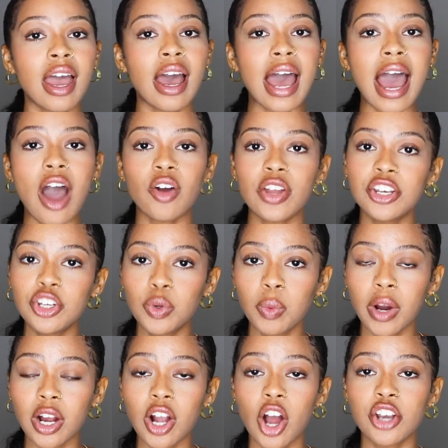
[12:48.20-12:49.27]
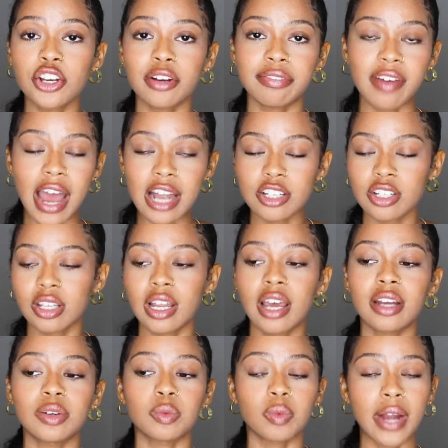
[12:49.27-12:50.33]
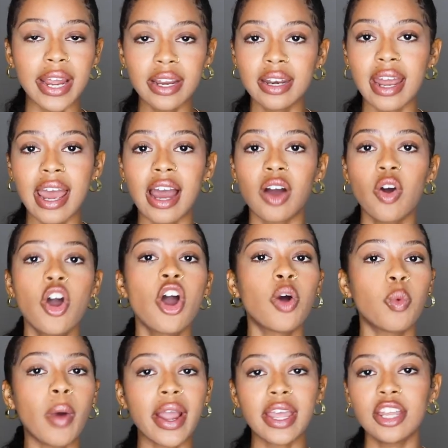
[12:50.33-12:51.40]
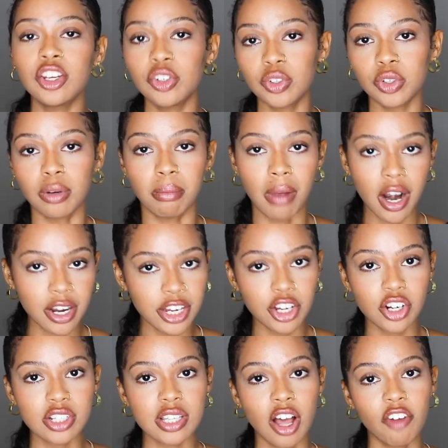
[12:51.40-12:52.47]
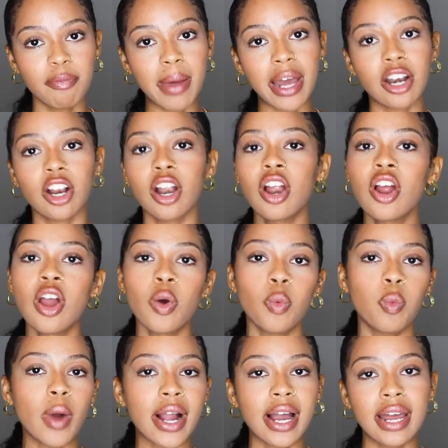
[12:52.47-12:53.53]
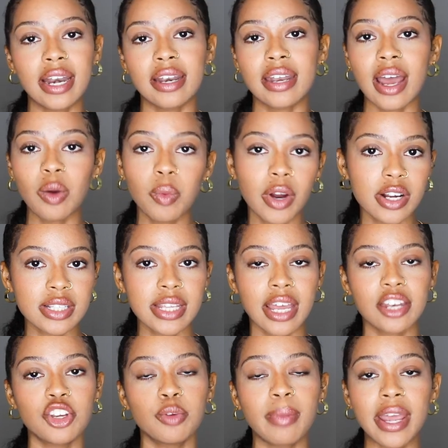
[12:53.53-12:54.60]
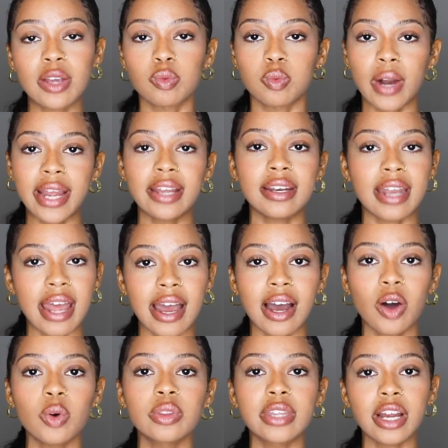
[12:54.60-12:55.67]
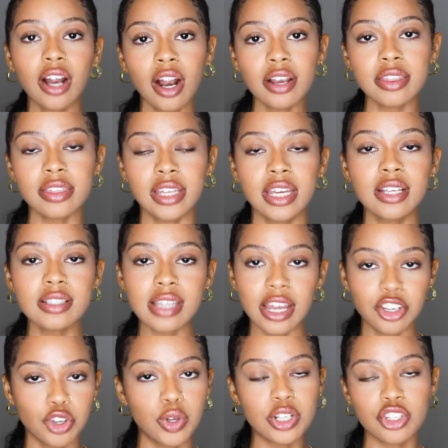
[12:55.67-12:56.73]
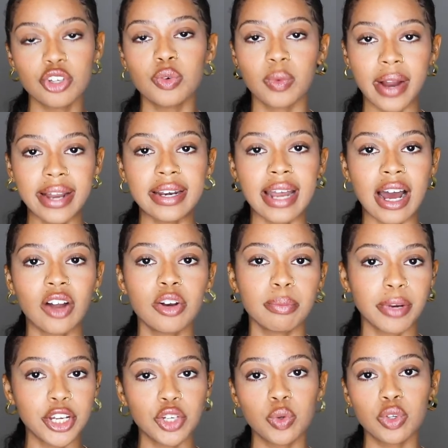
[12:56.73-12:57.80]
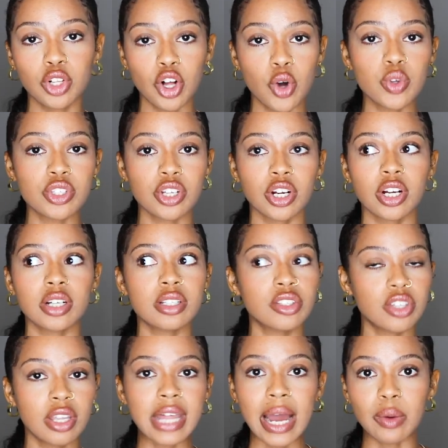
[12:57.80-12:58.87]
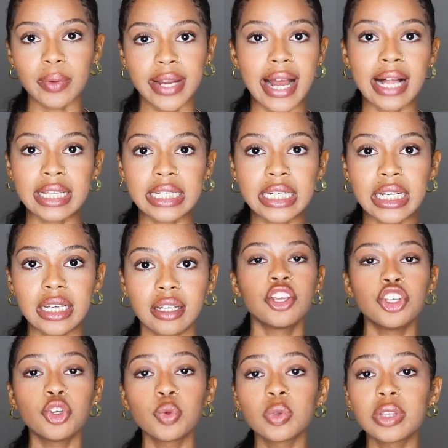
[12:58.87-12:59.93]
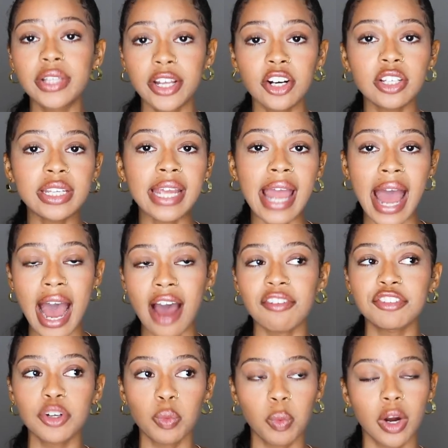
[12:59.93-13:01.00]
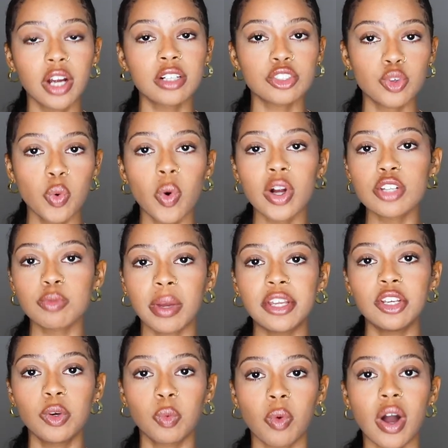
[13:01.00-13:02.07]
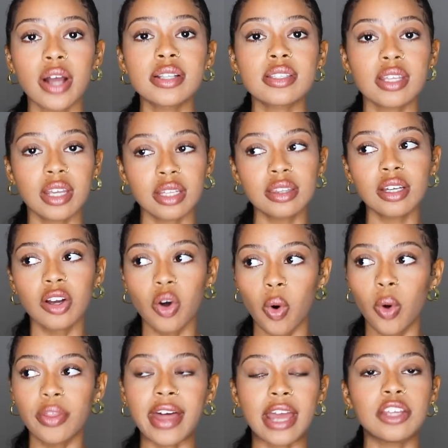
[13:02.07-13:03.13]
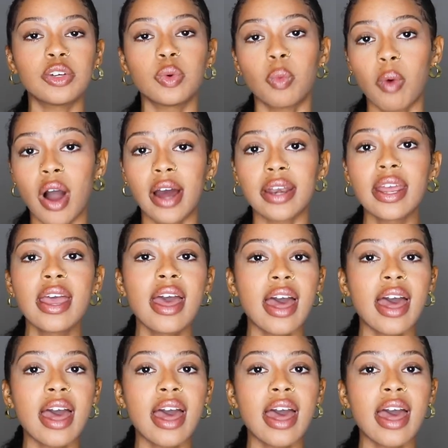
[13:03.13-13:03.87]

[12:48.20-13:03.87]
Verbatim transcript: how can you work on your fashion line right now? What can you do to market yourself better? What kind of networks can you make right now? There are things that you can do right now to bring you closer to that reality. You literally have to work towards what you want to get the goal that you want.